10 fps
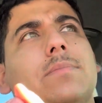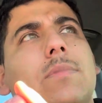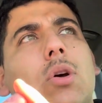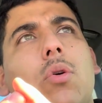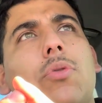
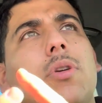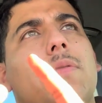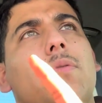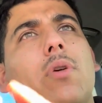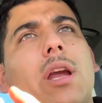
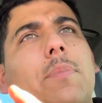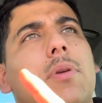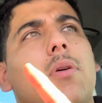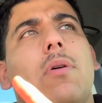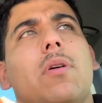034
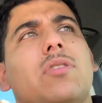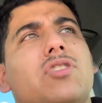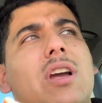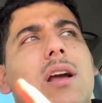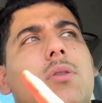APR,
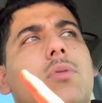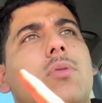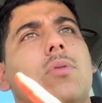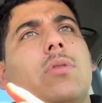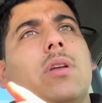
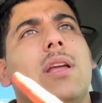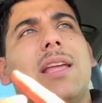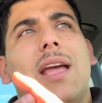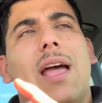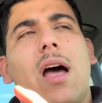Jackal,
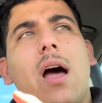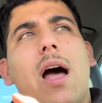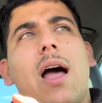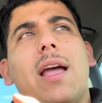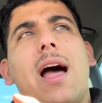
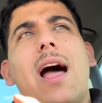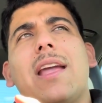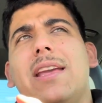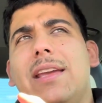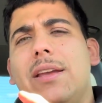
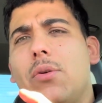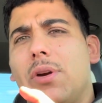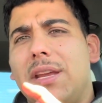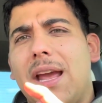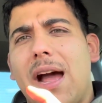IE or
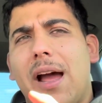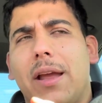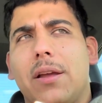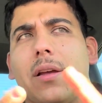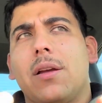
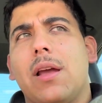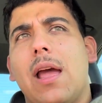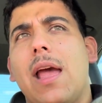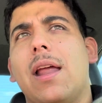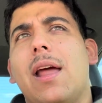EI,
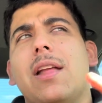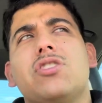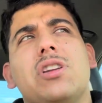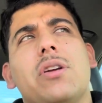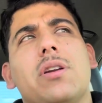
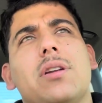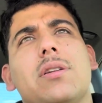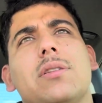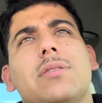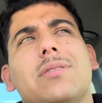
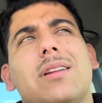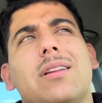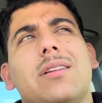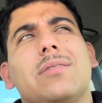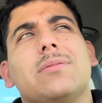engineering,
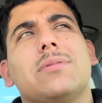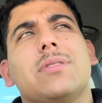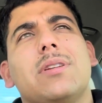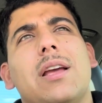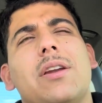
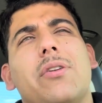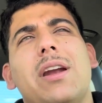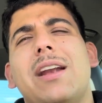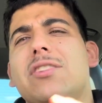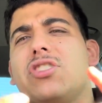
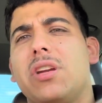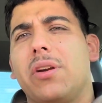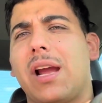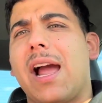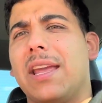integrated
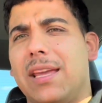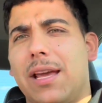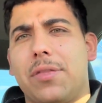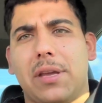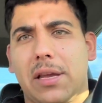engineering, IE I
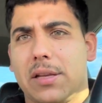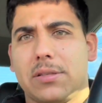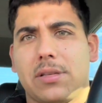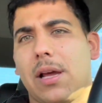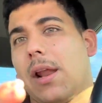think it
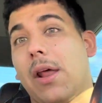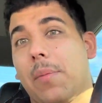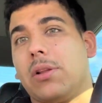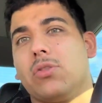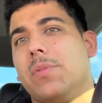is. I'm
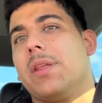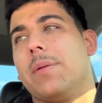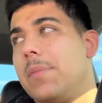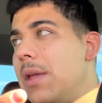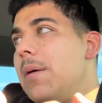not tuned by
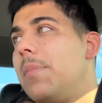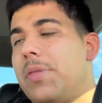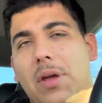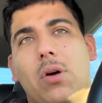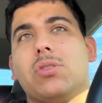them, but
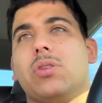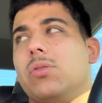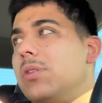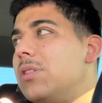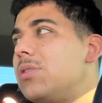they also do
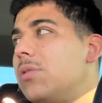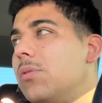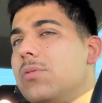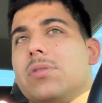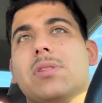these
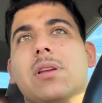tunes.